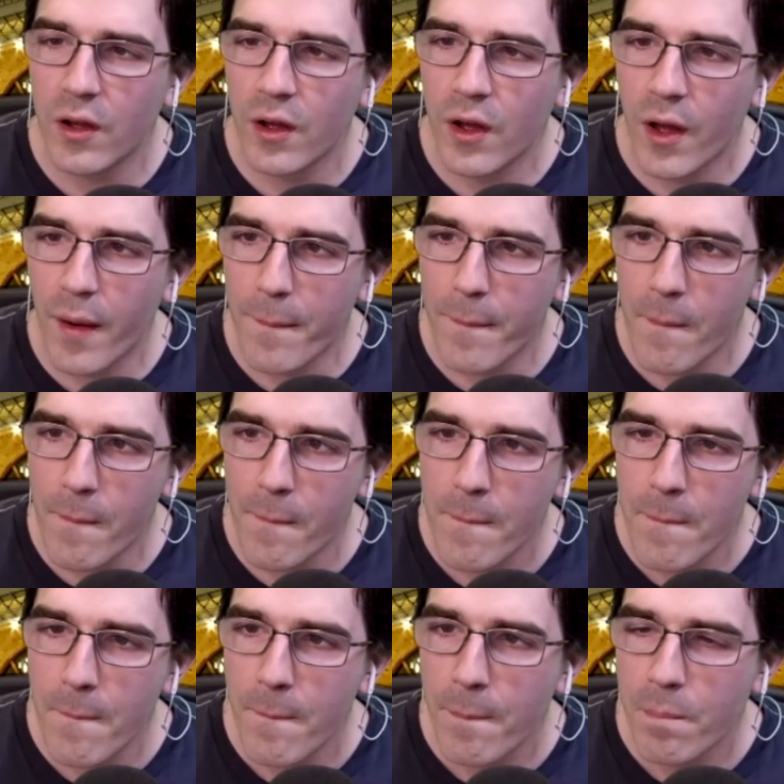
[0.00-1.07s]
I, um,
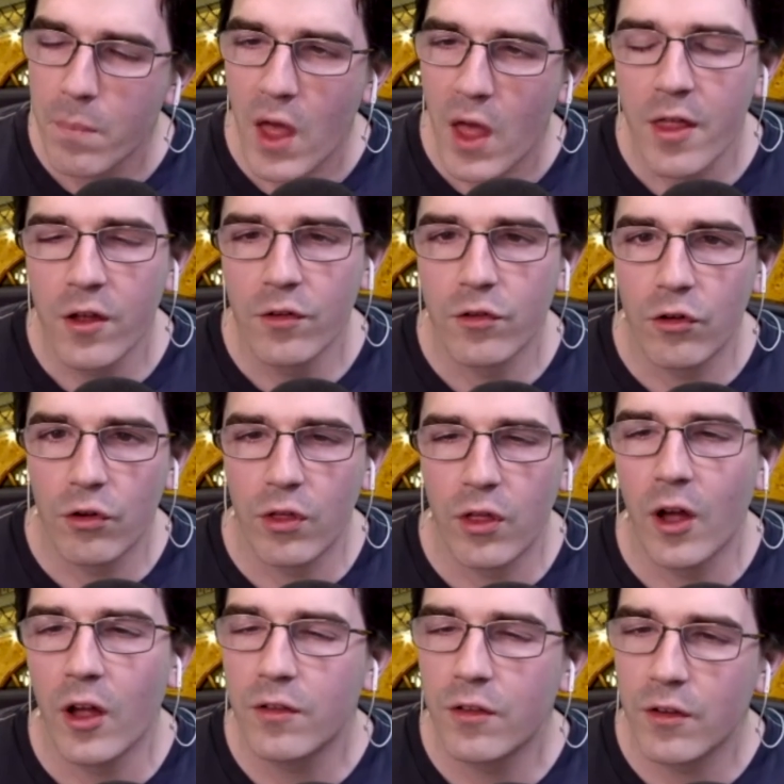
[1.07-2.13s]
I think there's
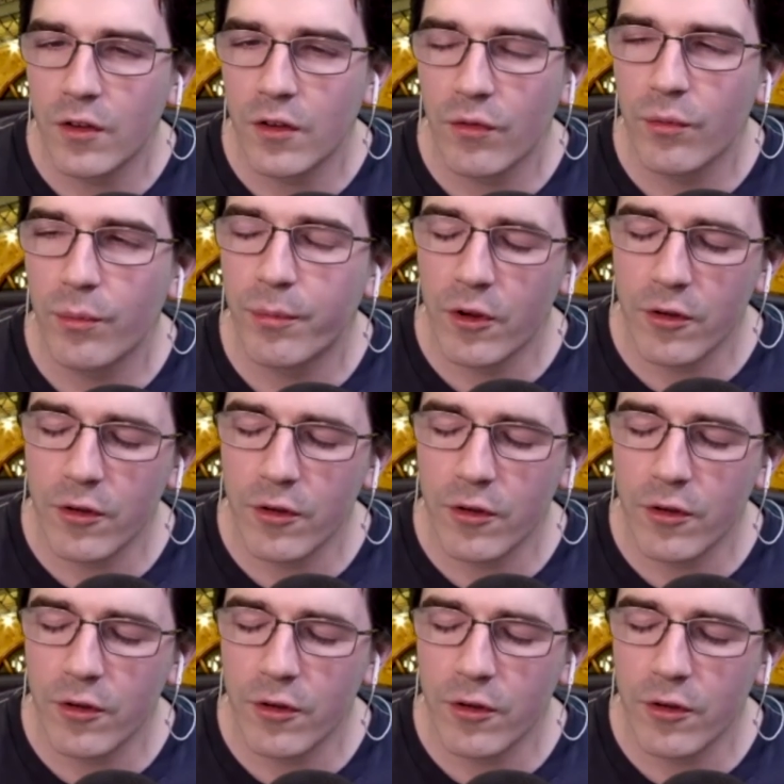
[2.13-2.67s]
two thoughts